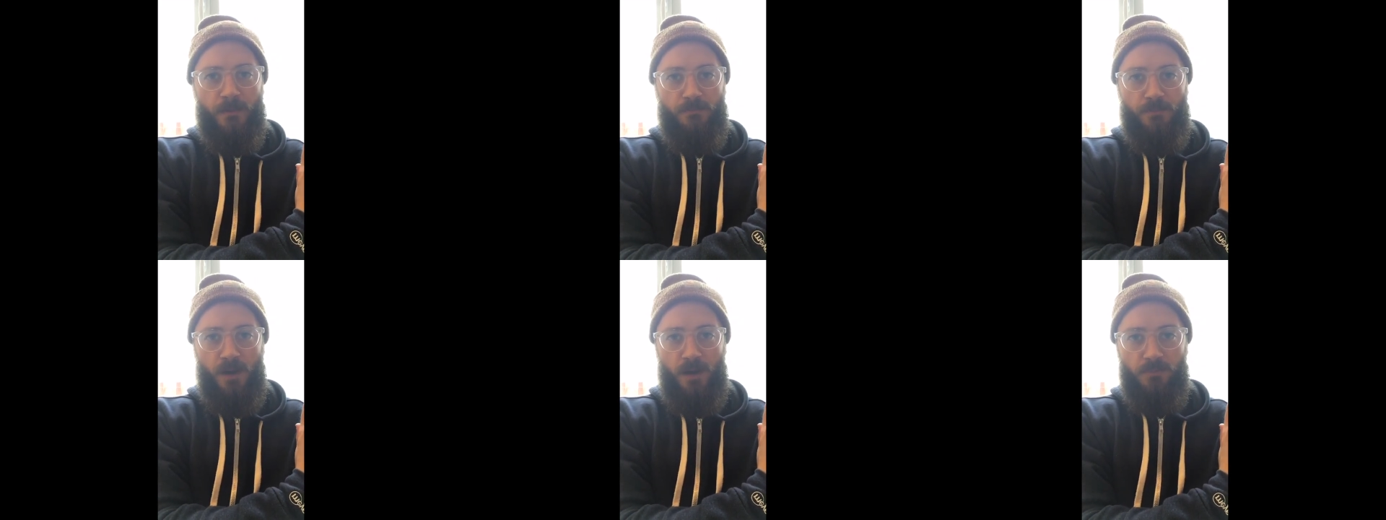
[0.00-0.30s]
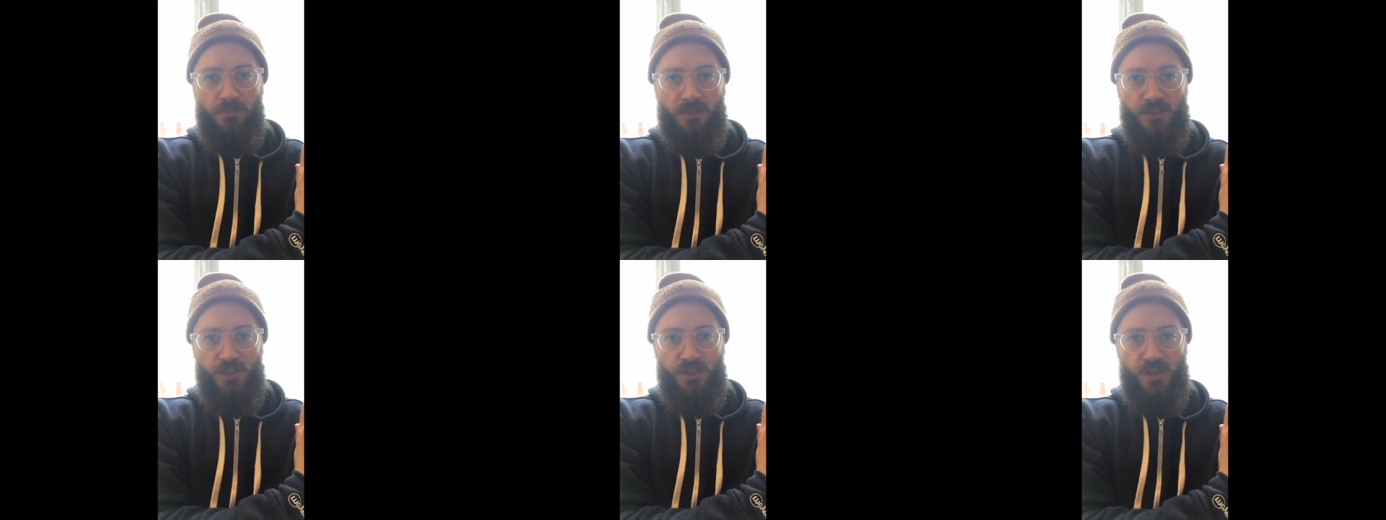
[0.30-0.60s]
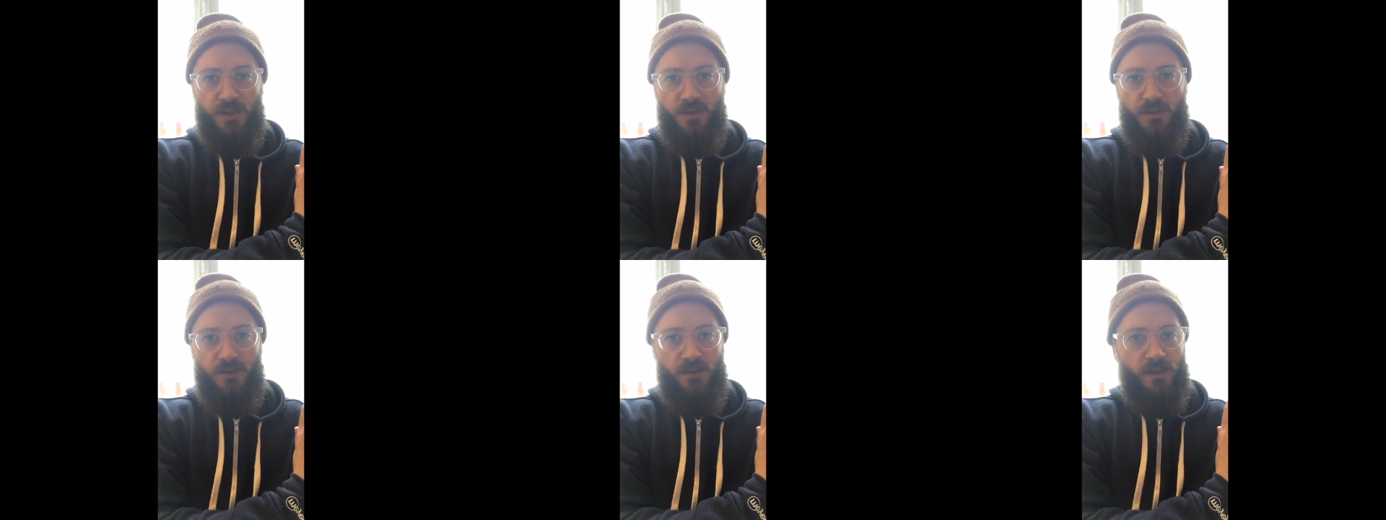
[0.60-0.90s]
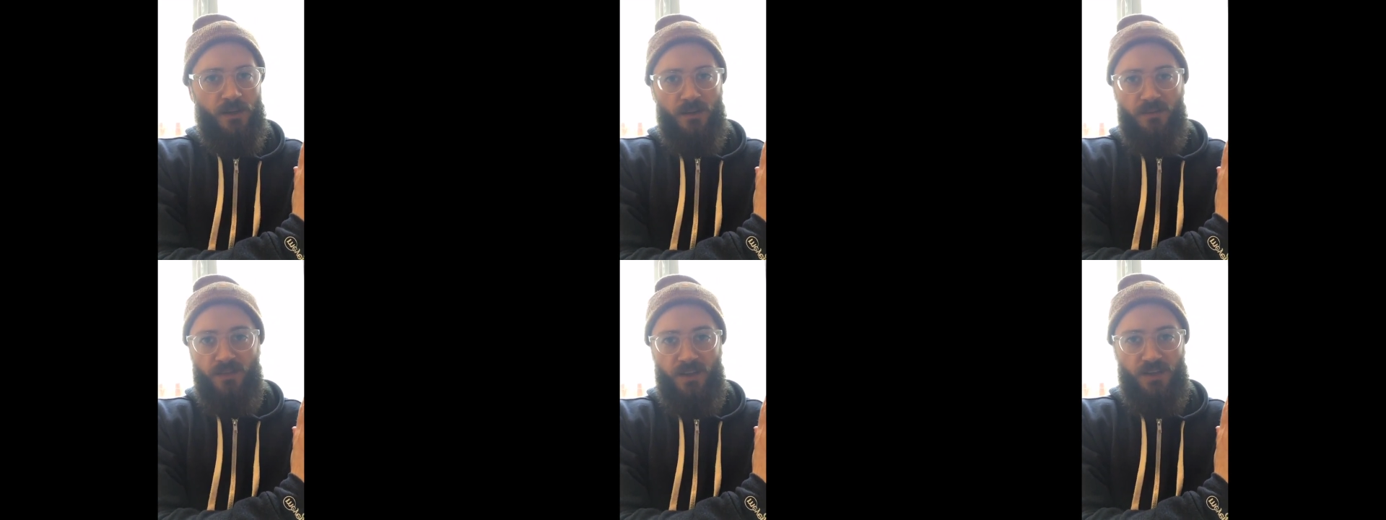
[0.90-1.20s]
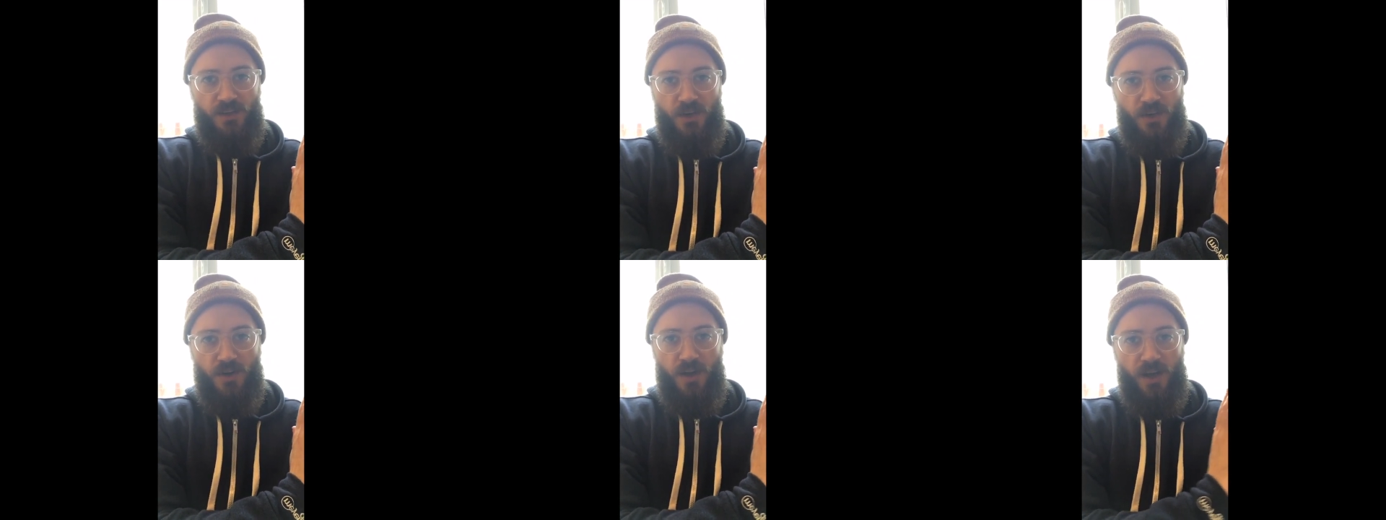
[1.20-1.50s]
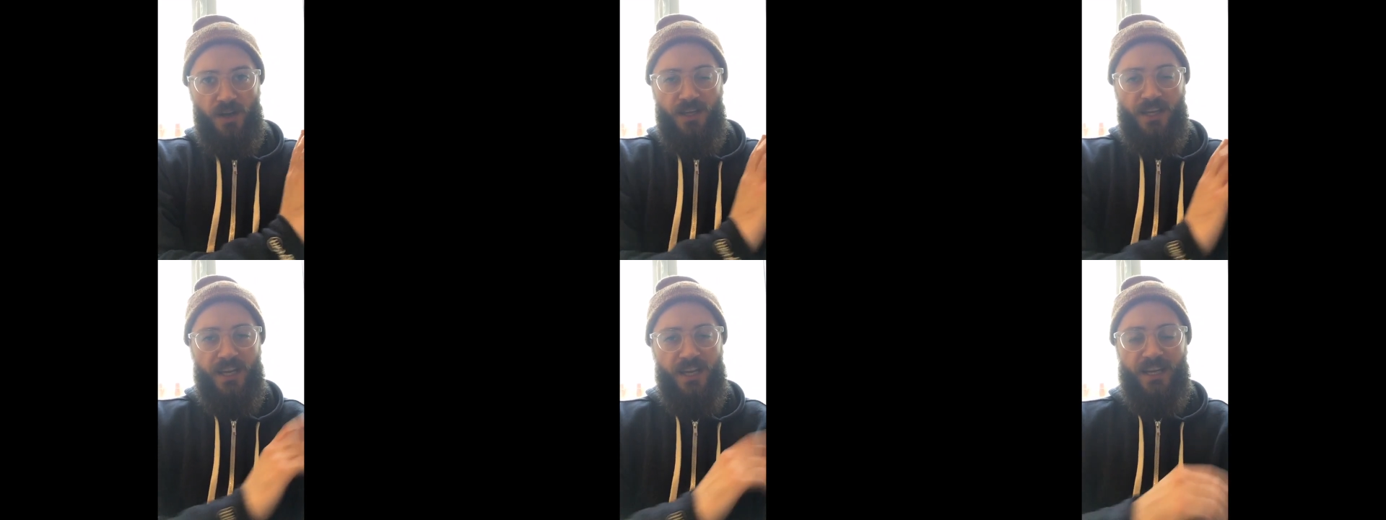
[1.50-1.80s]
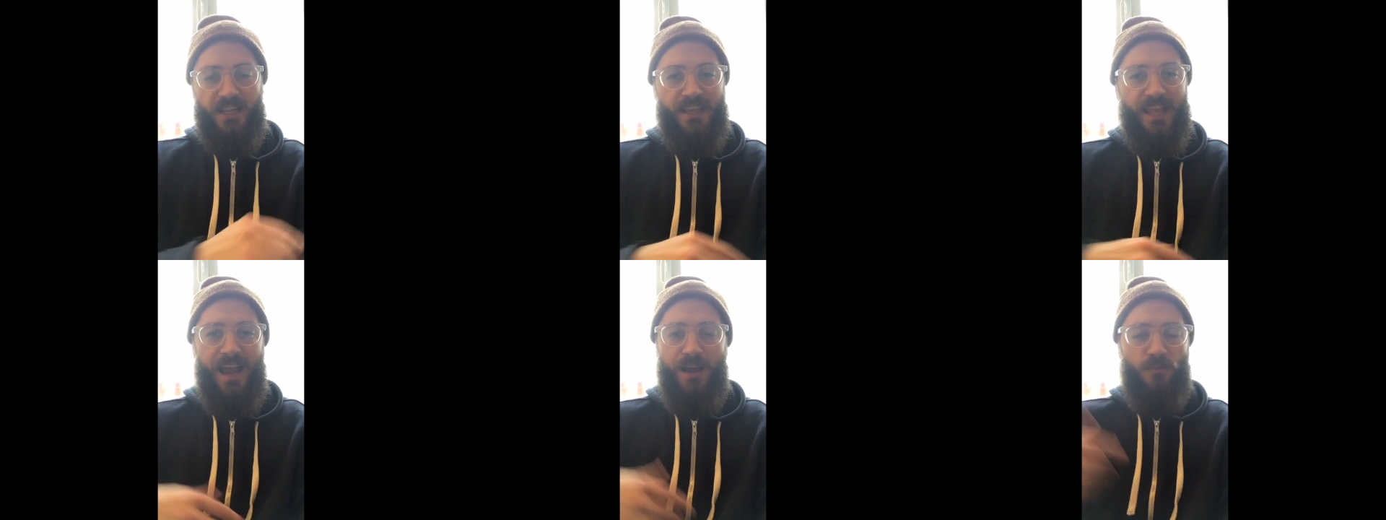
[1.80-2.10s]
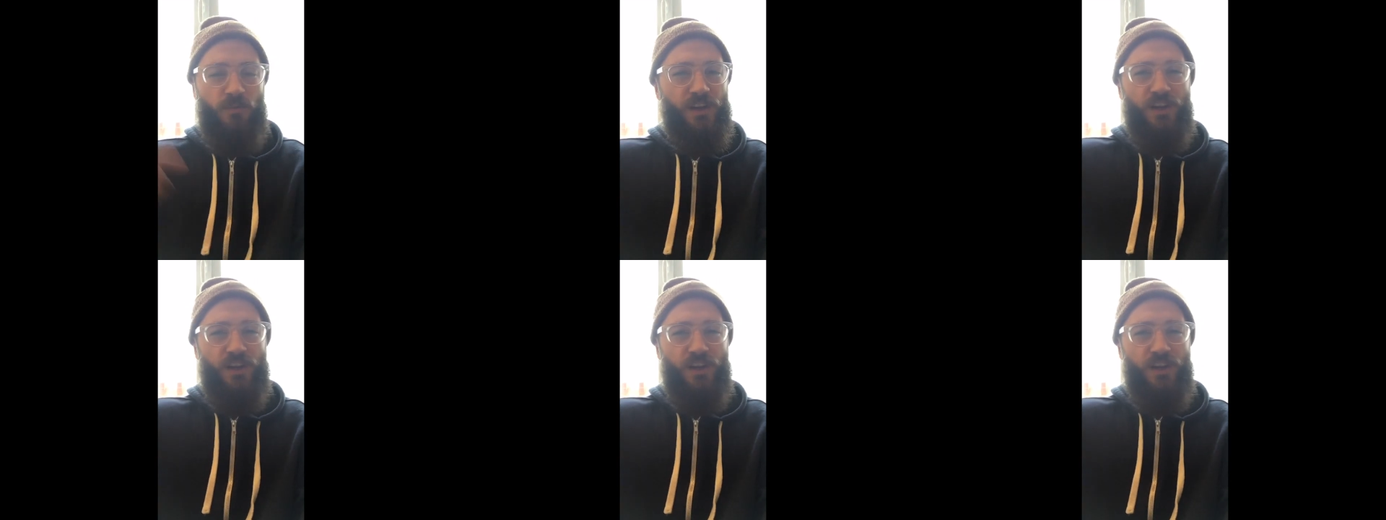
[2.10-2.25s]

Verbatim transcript: publisher, then you're not getting that